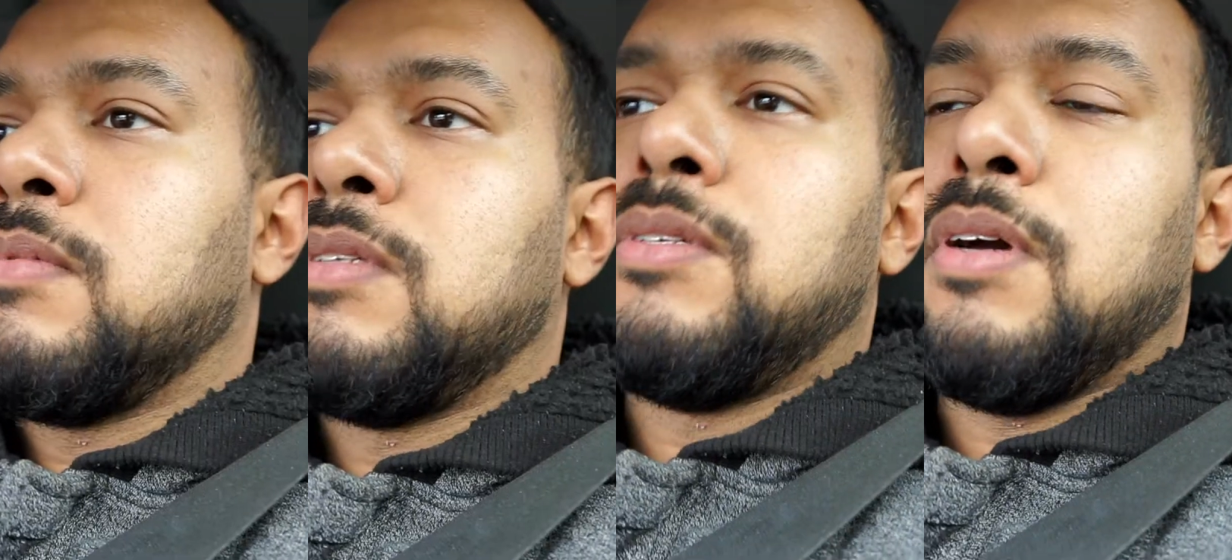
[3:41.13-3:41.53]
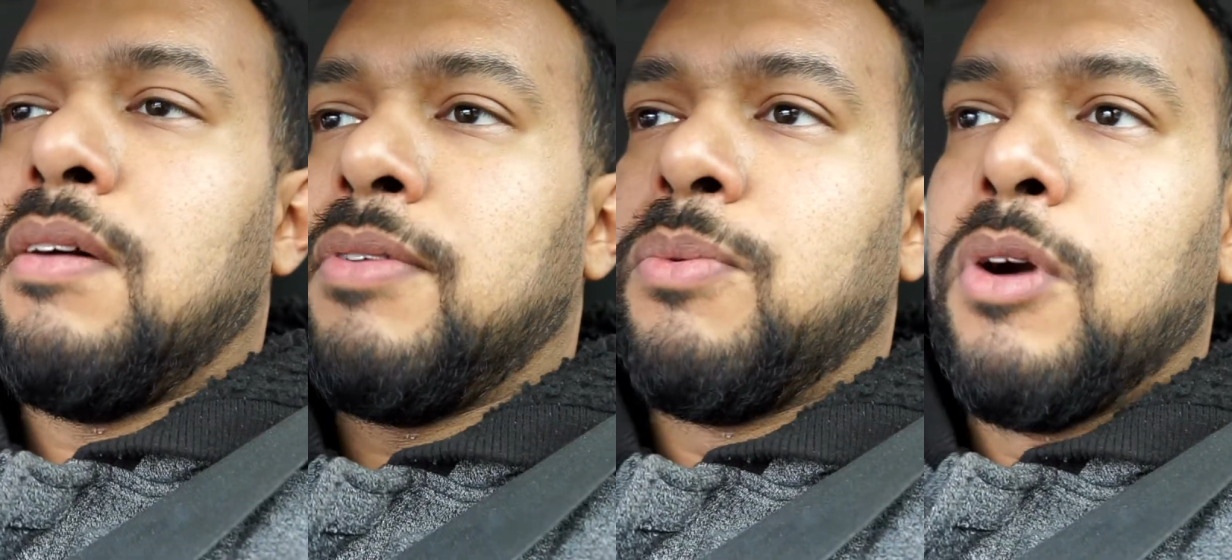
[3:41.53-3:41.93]
So
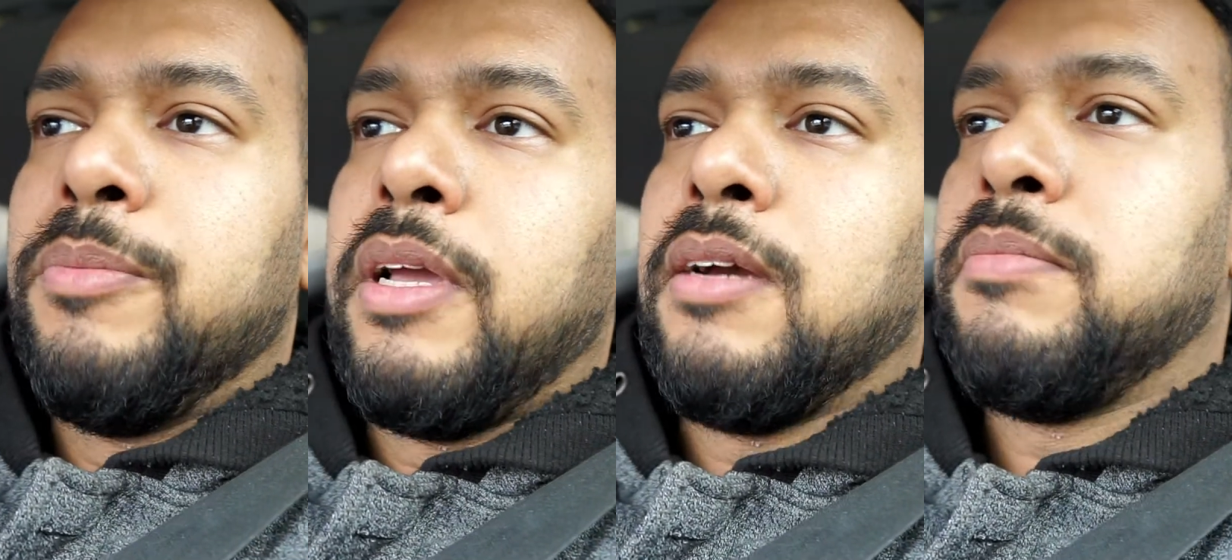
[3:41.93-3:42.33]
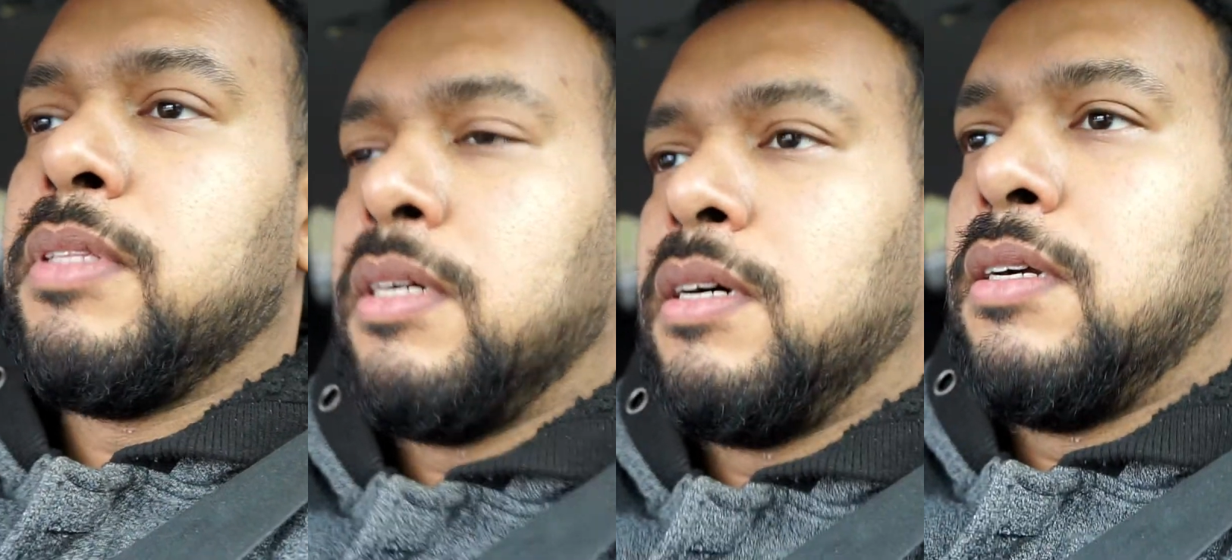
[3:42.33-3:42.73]
after warming up
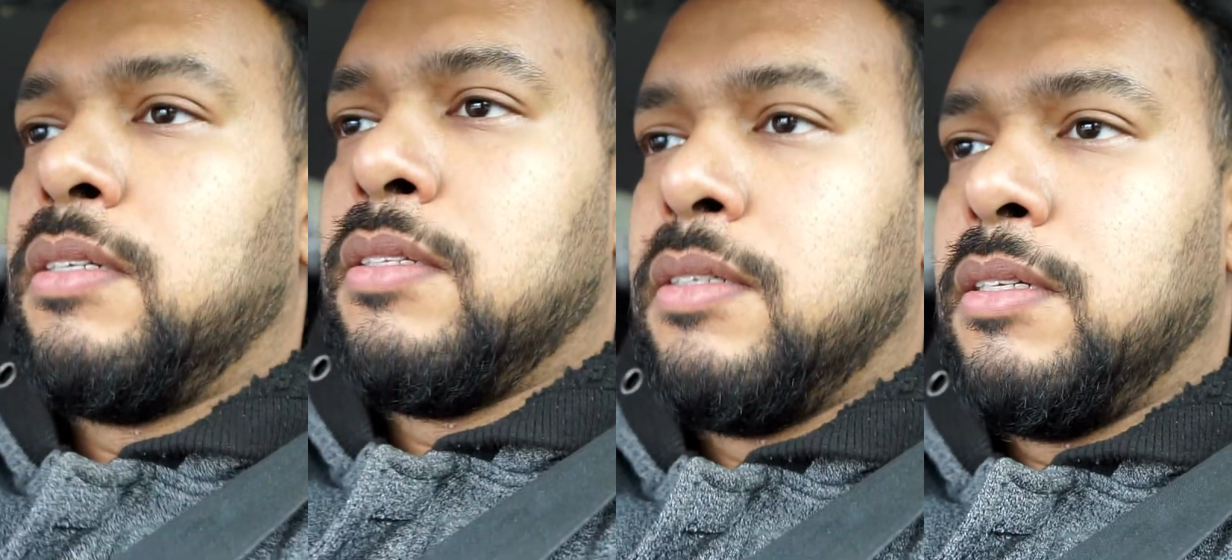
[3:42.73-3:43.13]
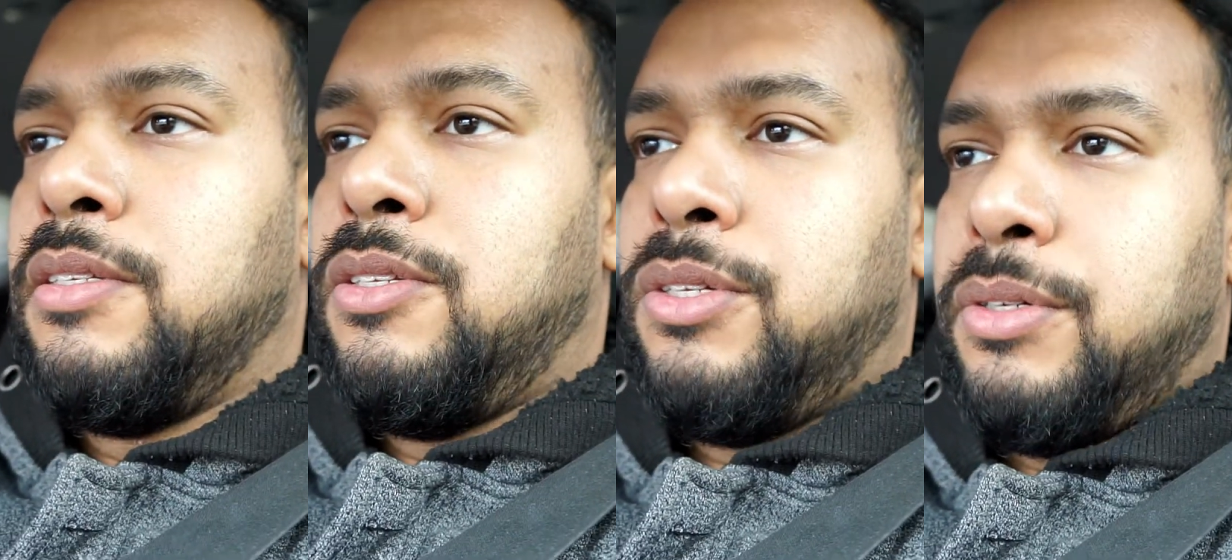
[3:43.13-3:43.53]
the
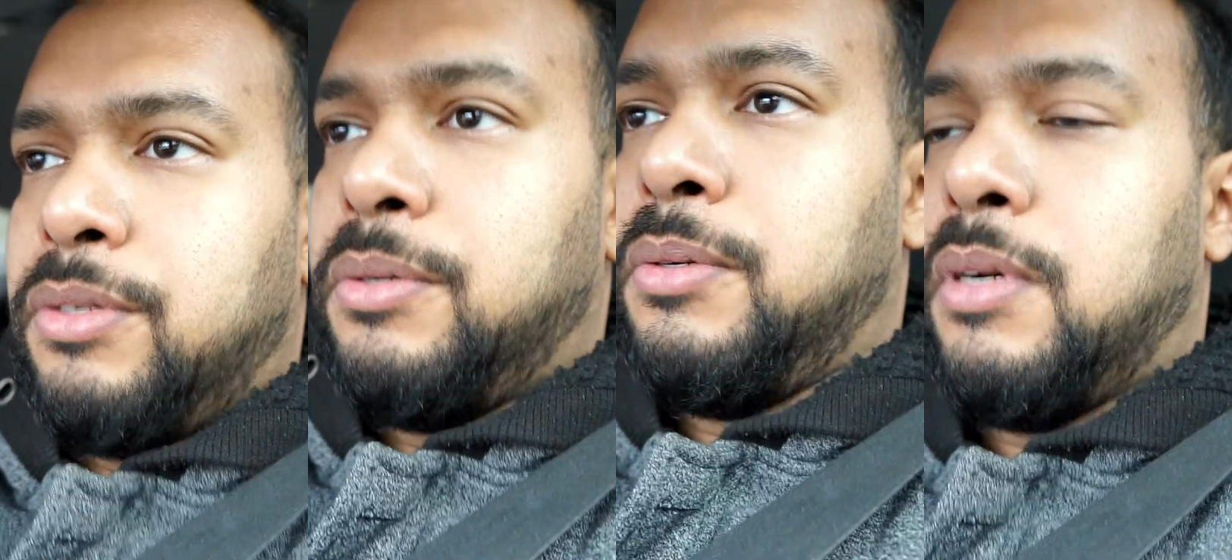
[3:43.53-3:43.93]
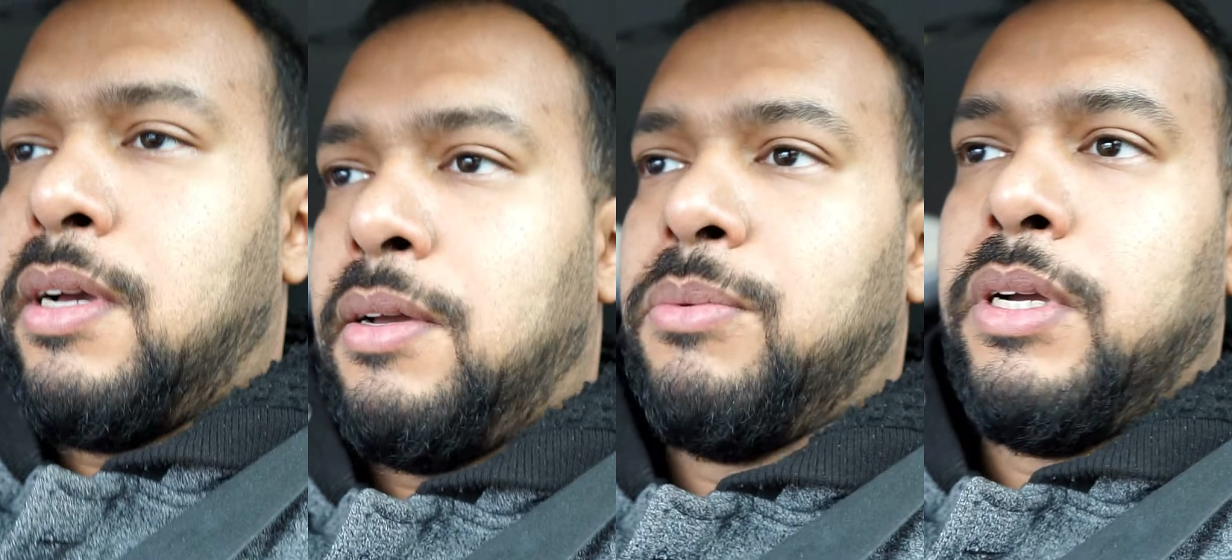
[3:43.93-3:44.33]
R32,
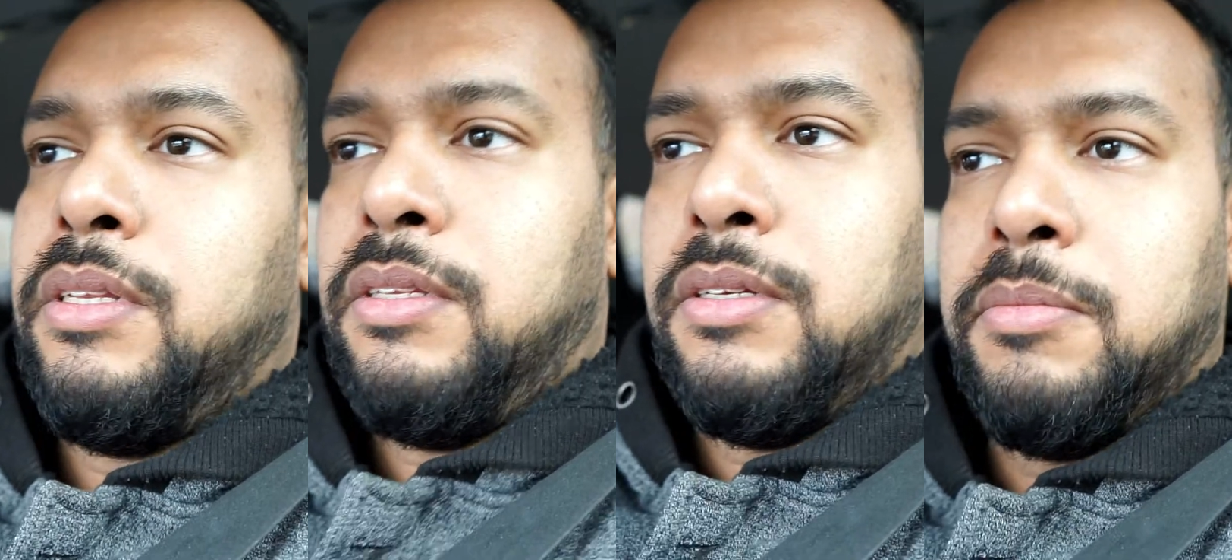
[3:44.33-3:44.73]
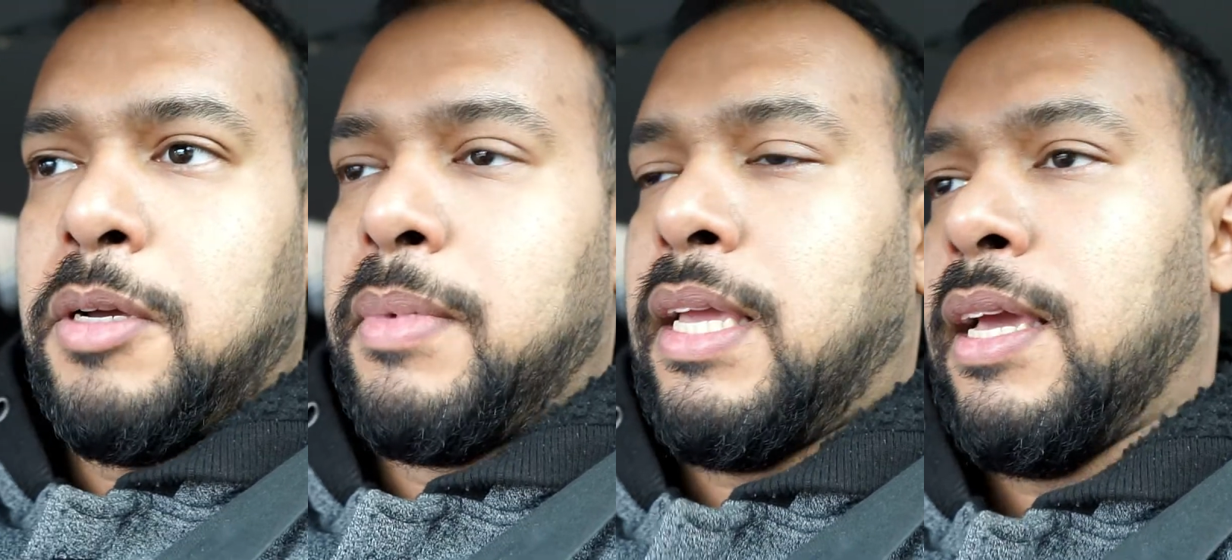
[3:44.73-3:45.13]
I went to my
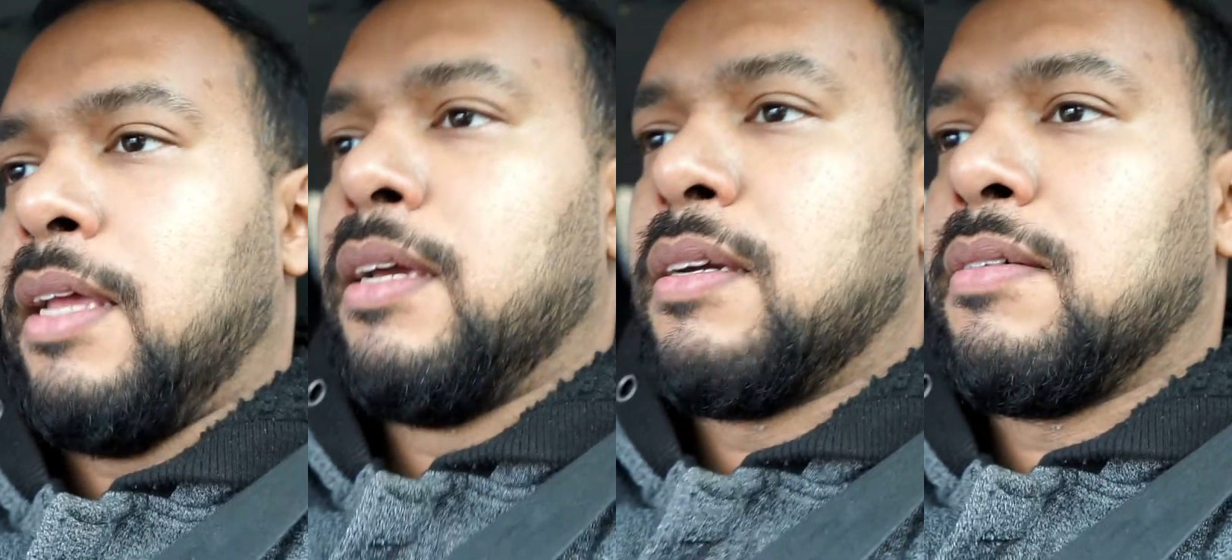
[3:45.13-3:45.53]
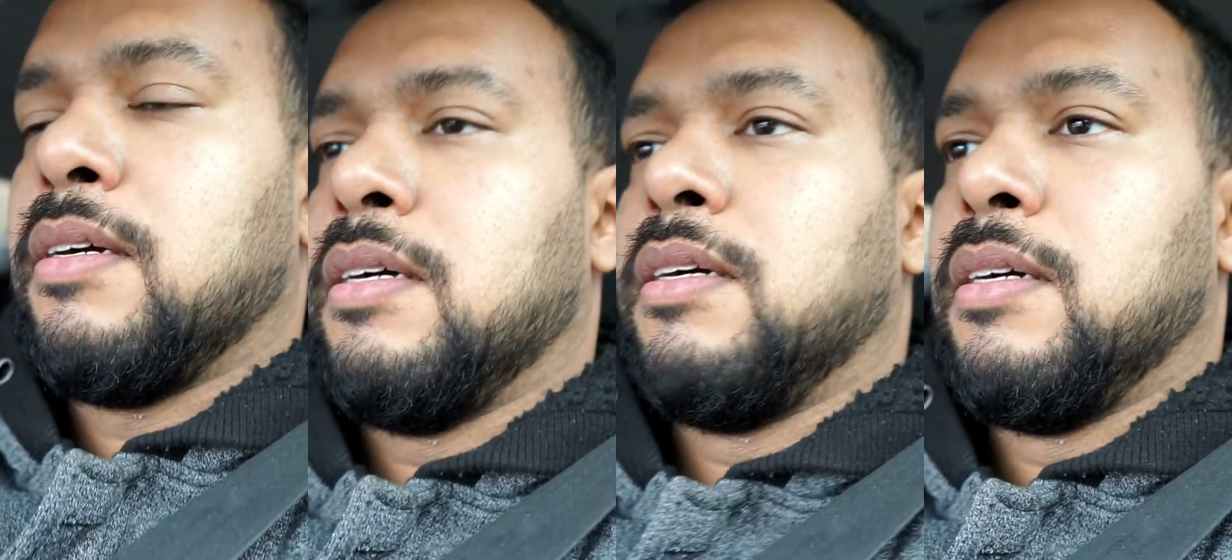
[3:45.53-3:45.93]
mechanic,
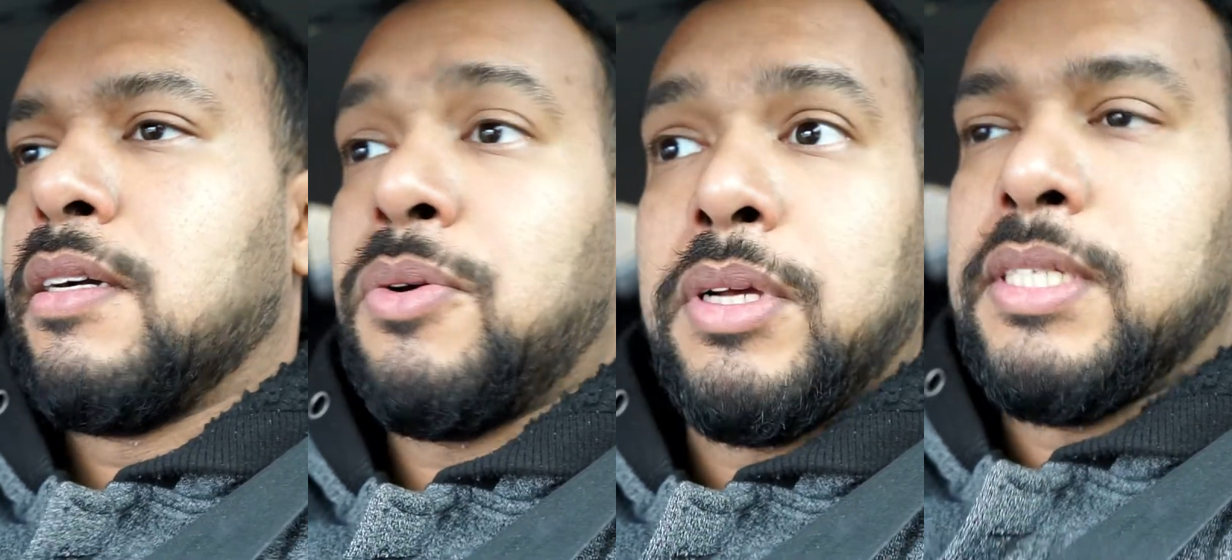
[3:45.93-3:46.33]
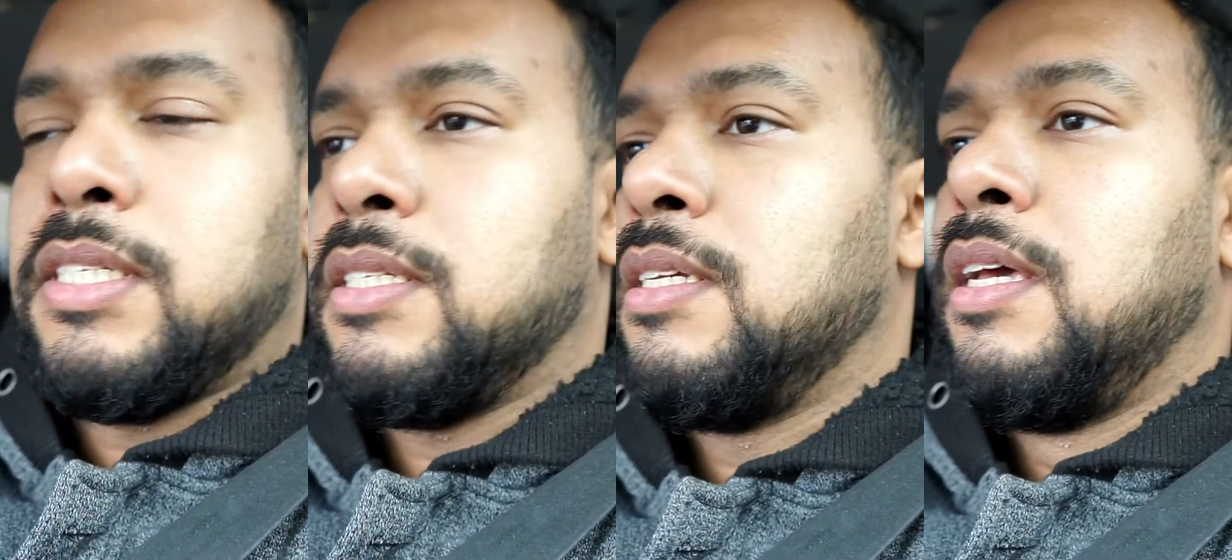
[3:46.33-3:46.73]
Chris.